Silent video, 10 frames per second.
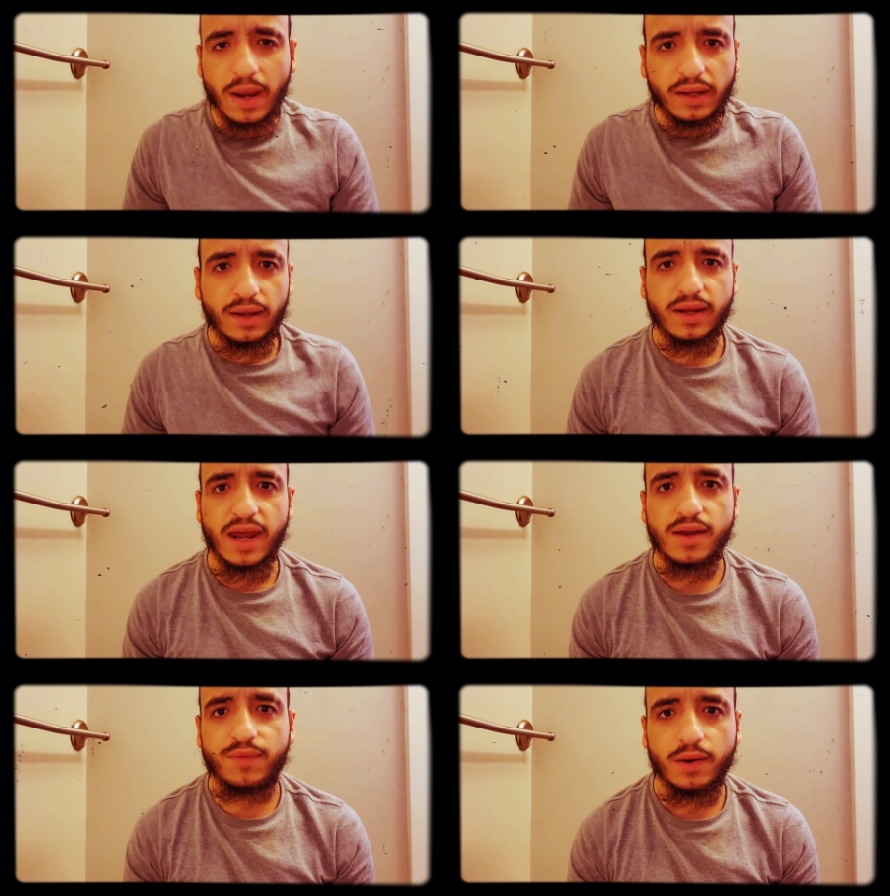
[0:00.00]
make it
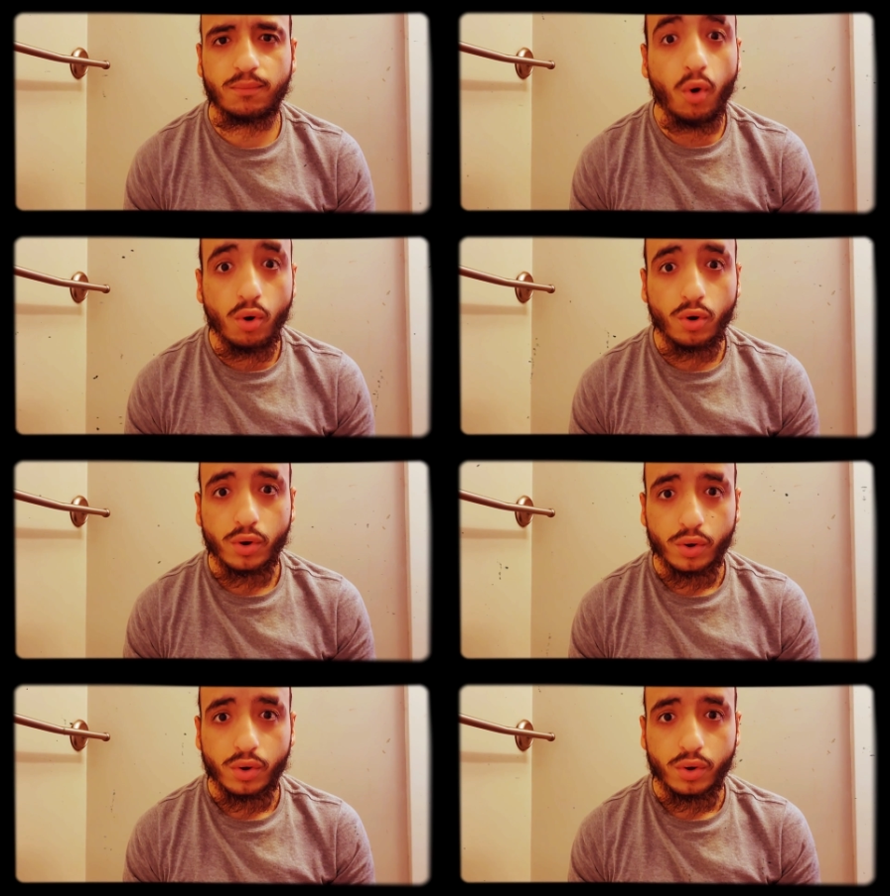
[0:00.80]
cave in more,
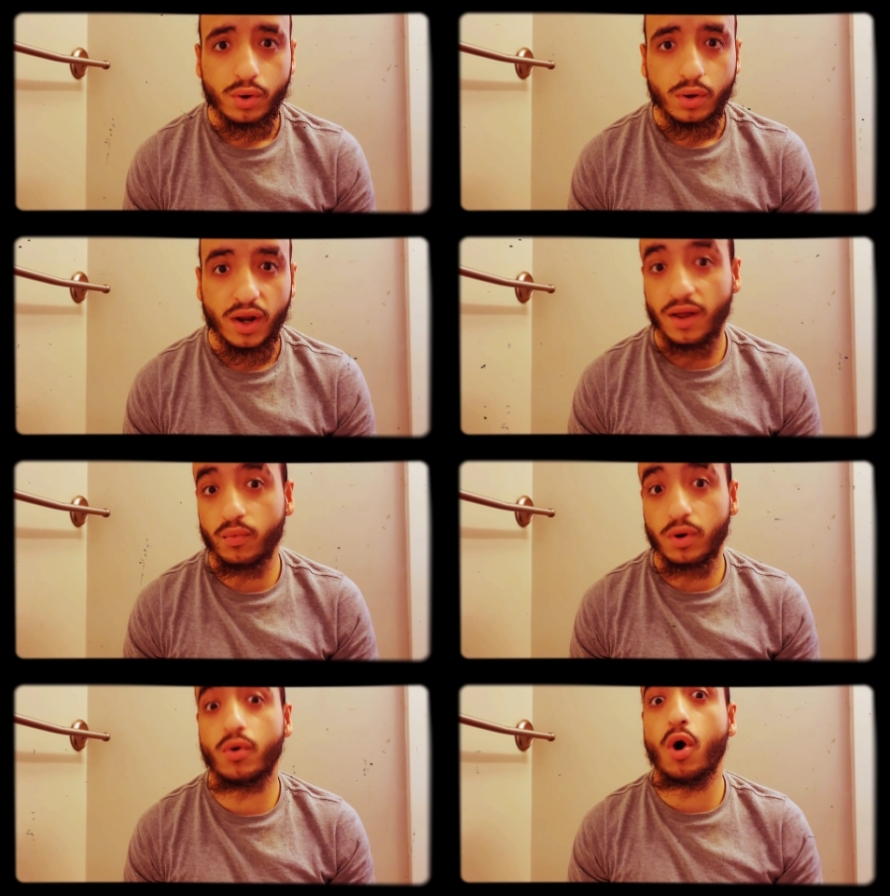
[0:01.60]
and then
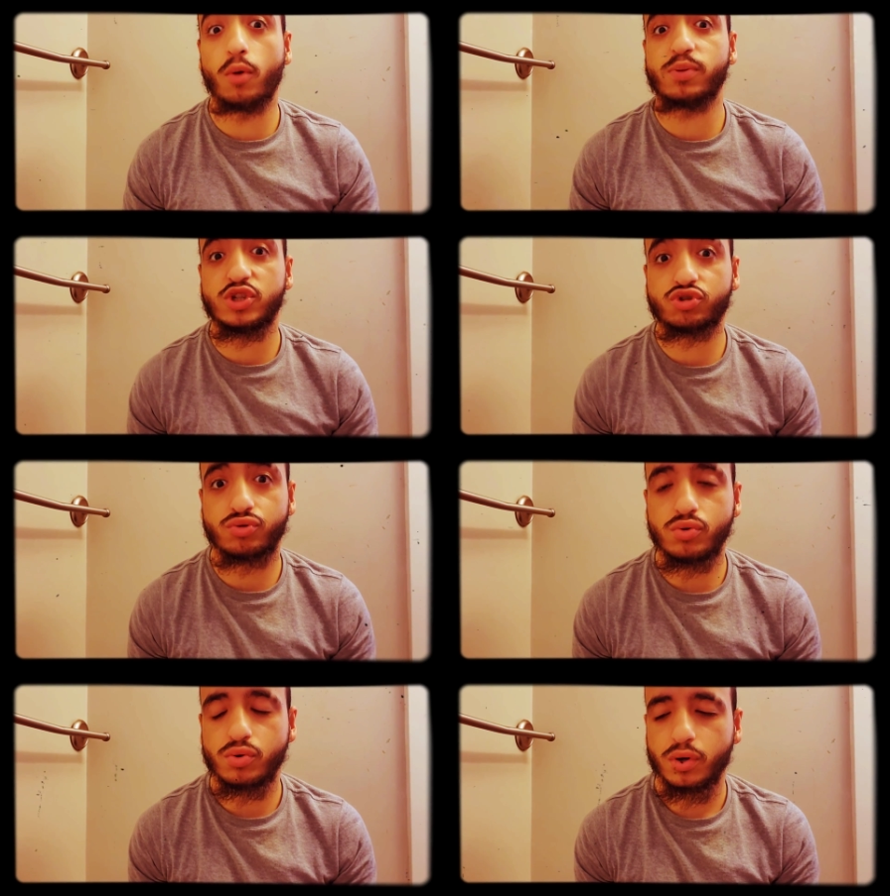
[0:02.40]
we'll all be
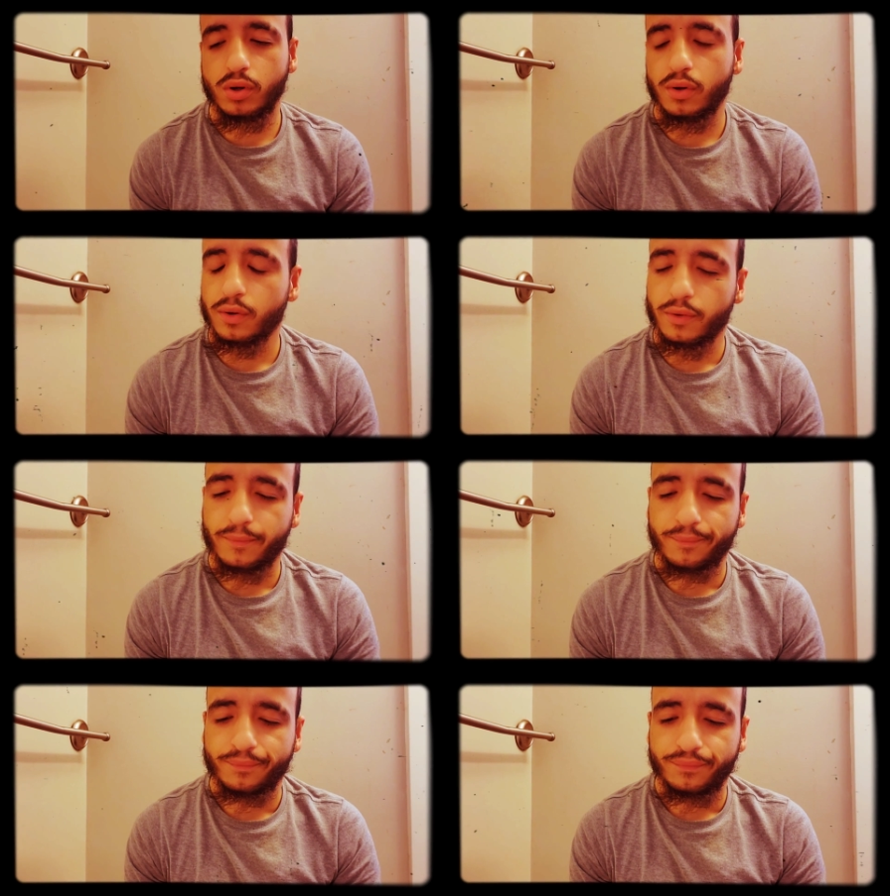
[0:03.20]
screwed.
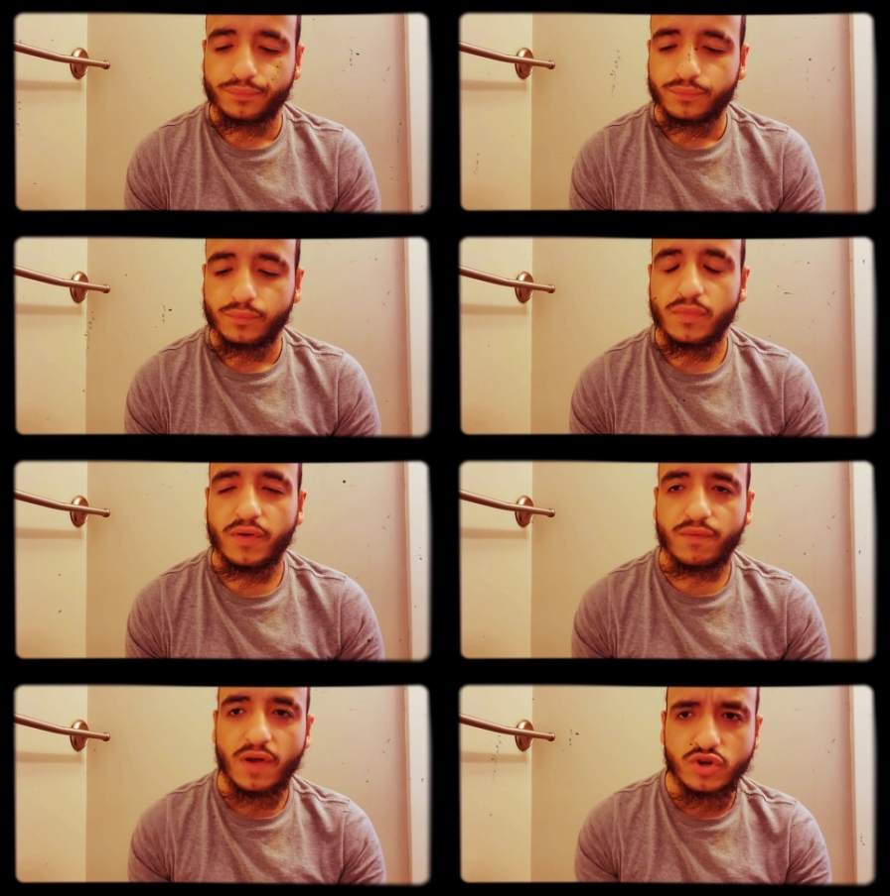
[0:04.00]
But
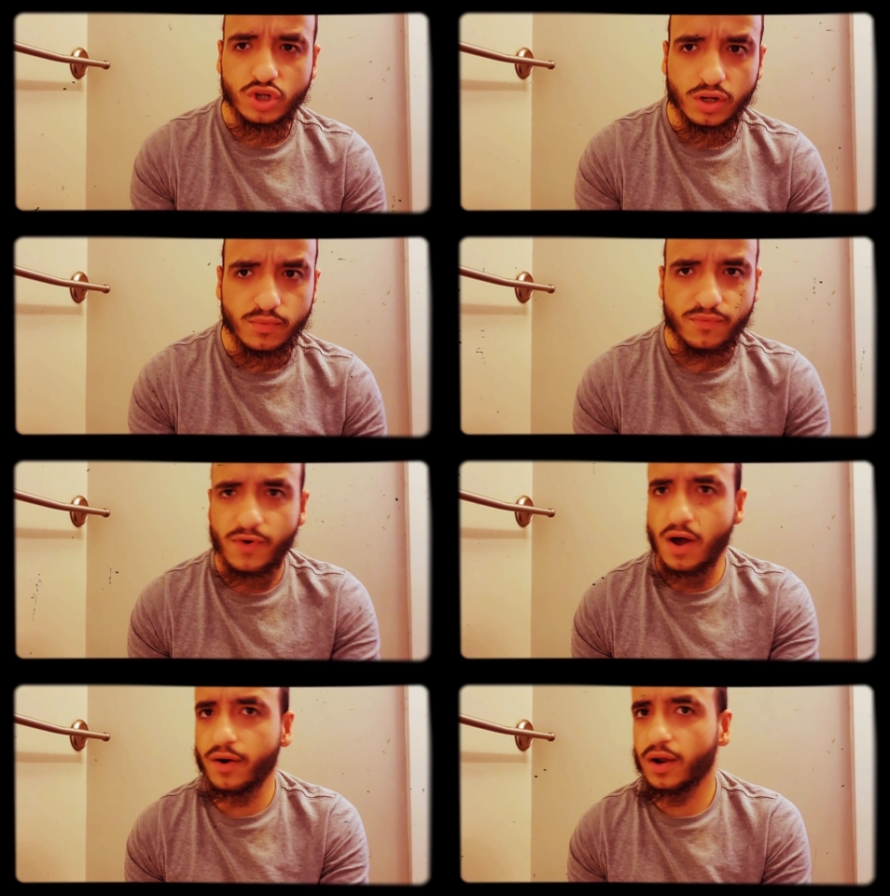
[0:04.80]
eventually, we
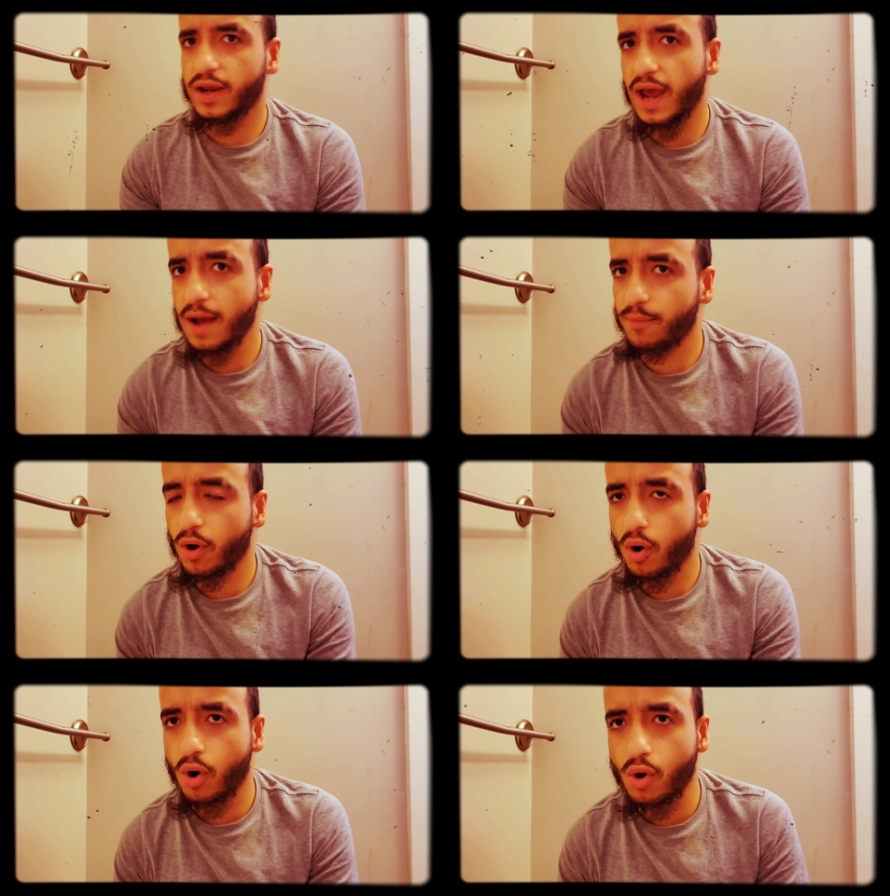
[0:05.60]
found a gap,
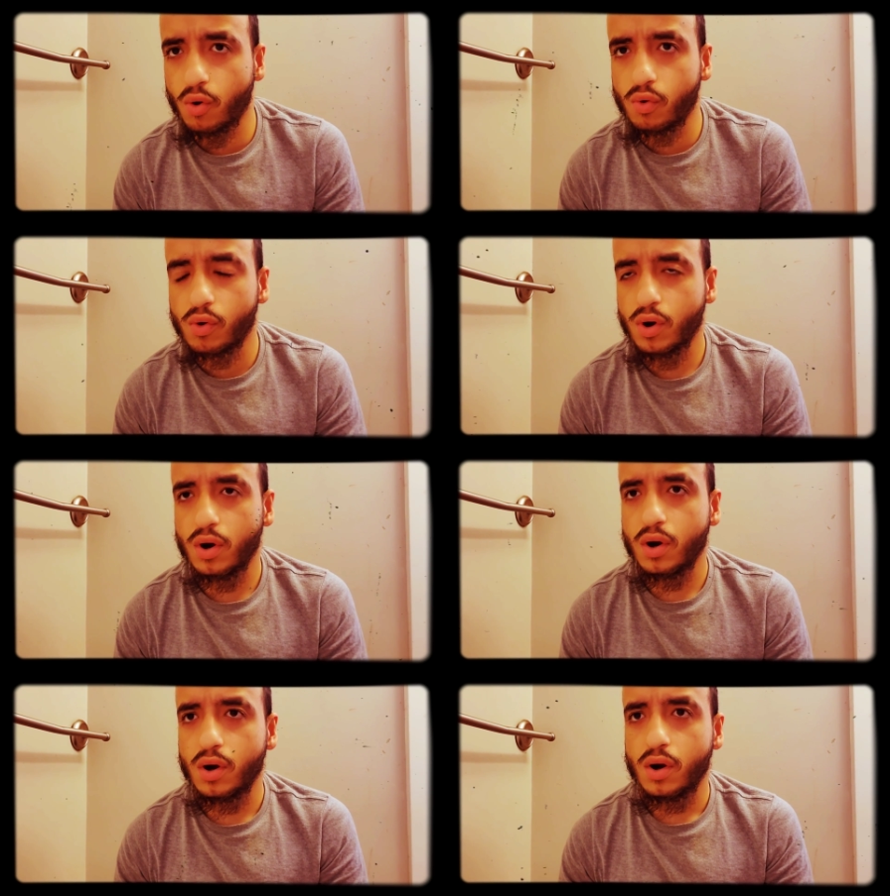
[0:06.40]
a hole.
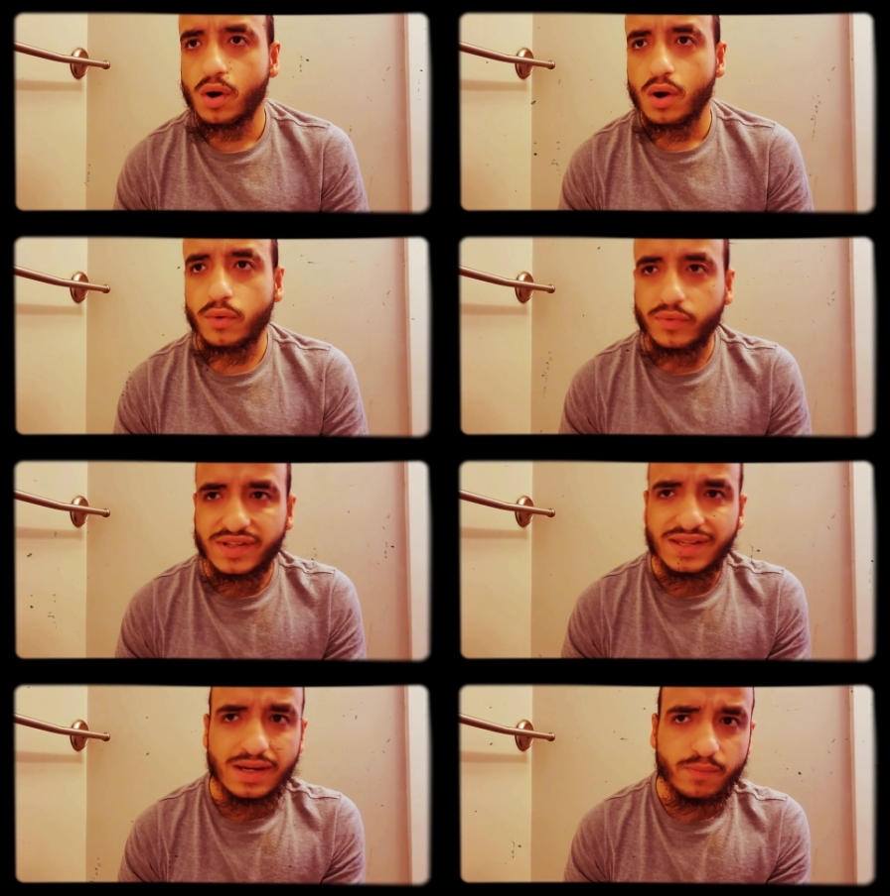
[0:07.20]
We
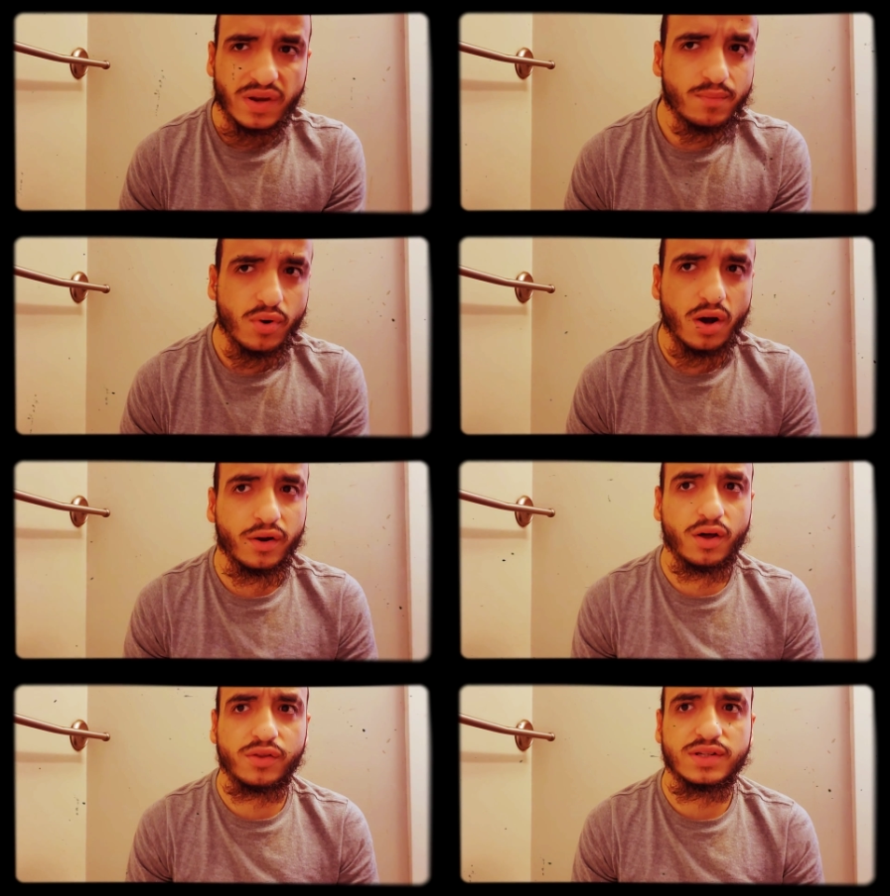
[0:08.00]
seen people on
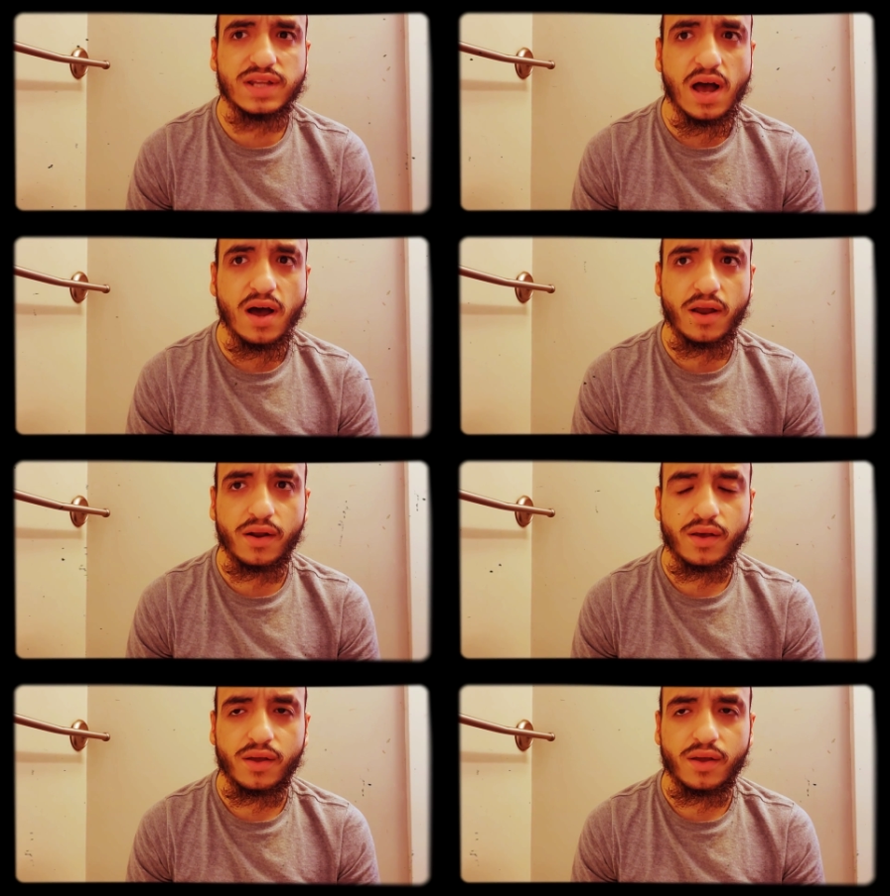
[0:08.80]
the other side.